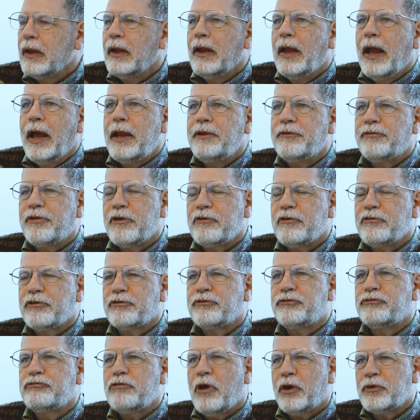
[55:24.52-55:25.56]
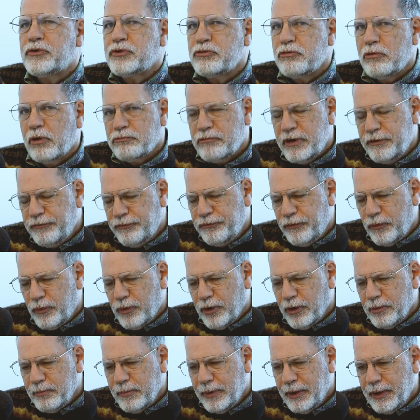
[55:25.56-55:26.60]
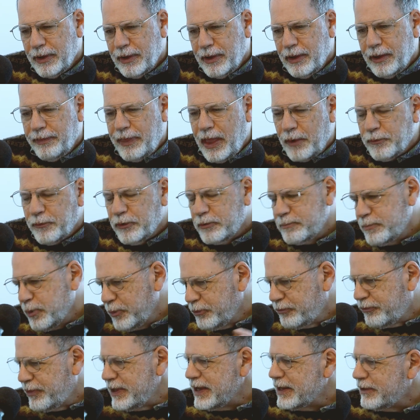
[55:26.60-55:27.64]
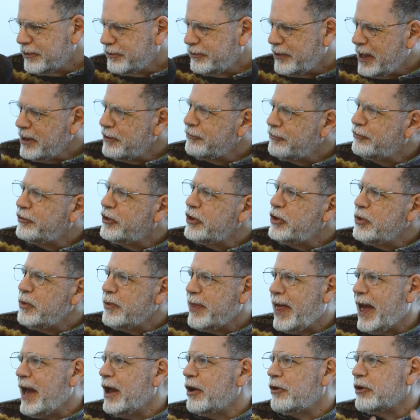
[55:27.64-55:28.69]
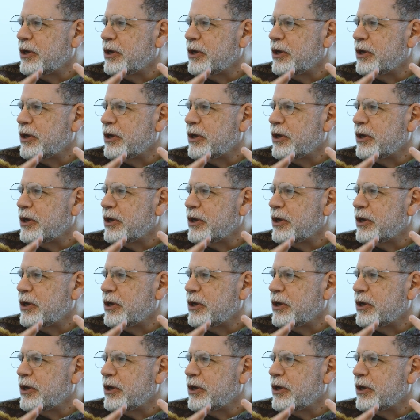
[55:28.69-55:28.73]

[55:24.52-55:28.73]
And is there a structural reform that would boost the incentive to do that?